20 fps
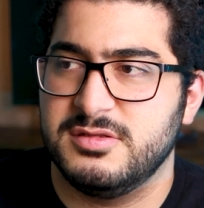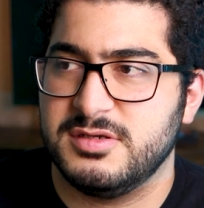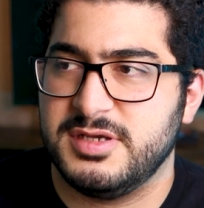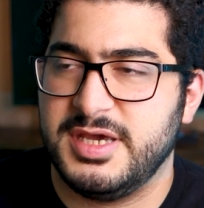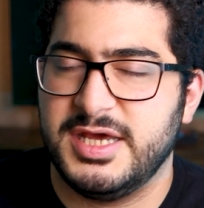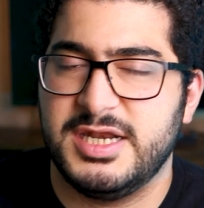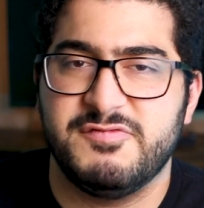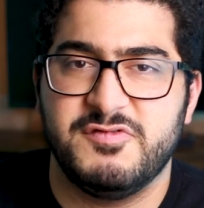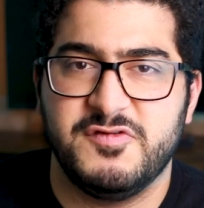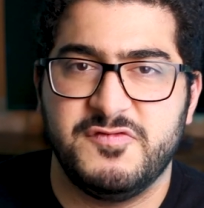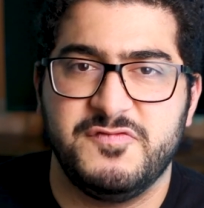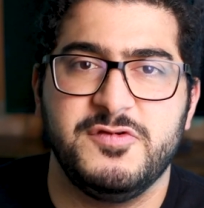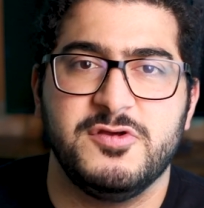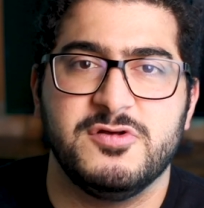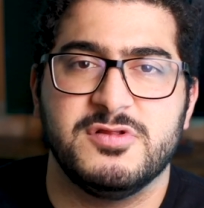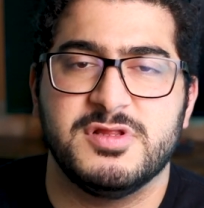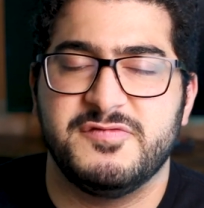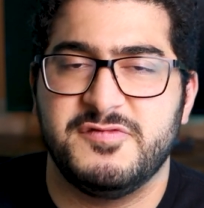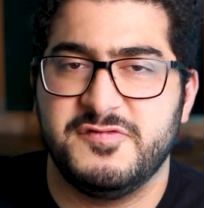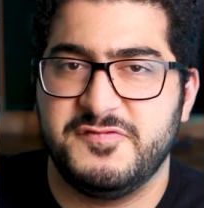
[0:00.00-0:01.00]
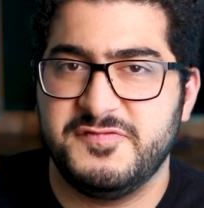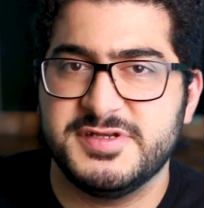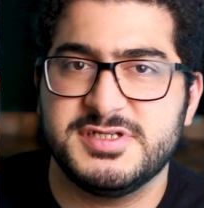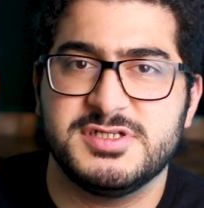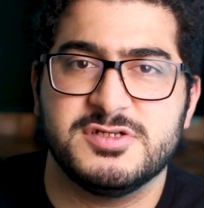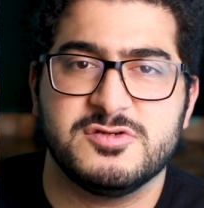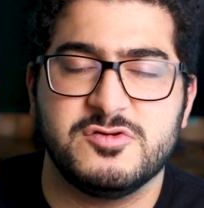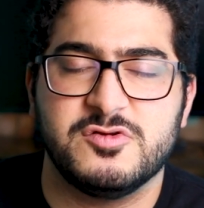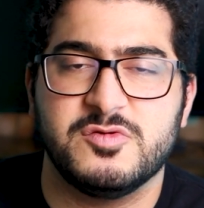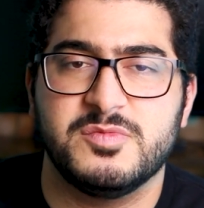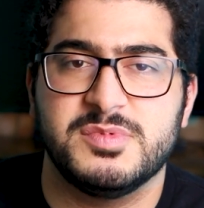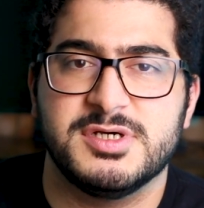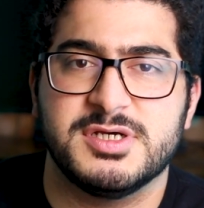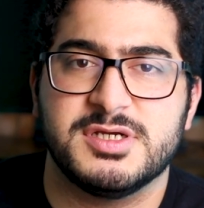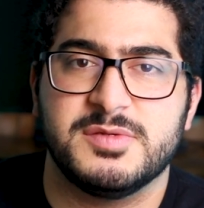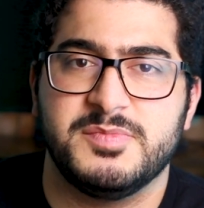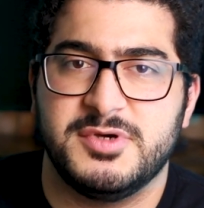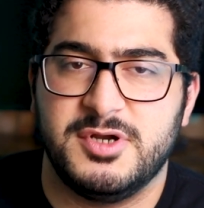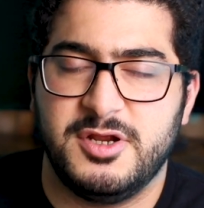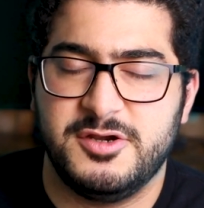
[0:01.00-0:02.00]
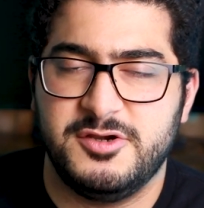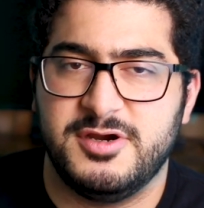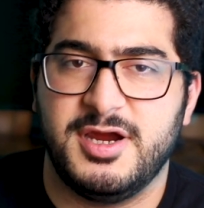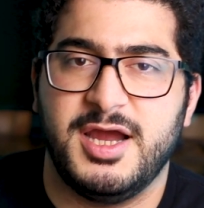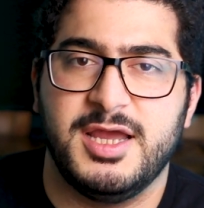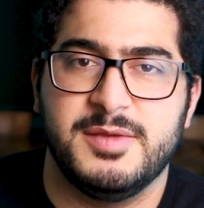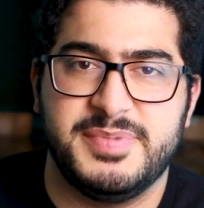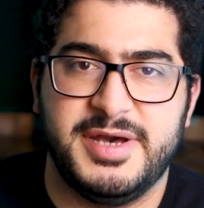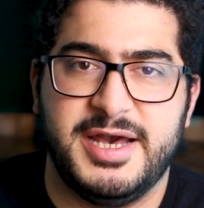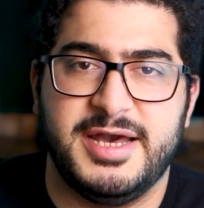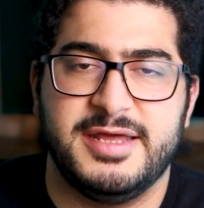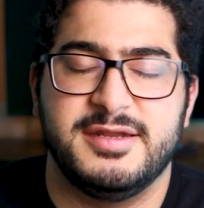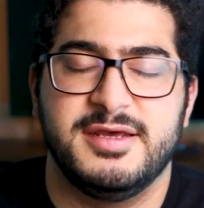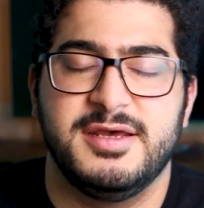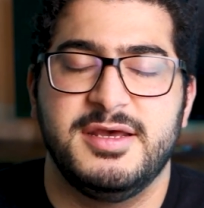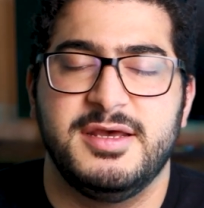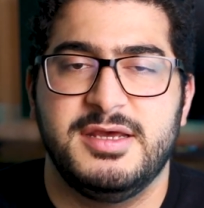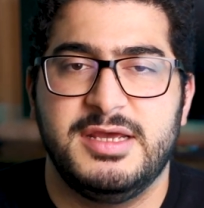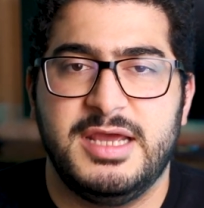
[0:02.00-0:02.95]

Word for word: kind of a feel of a physical book, but on your iPad.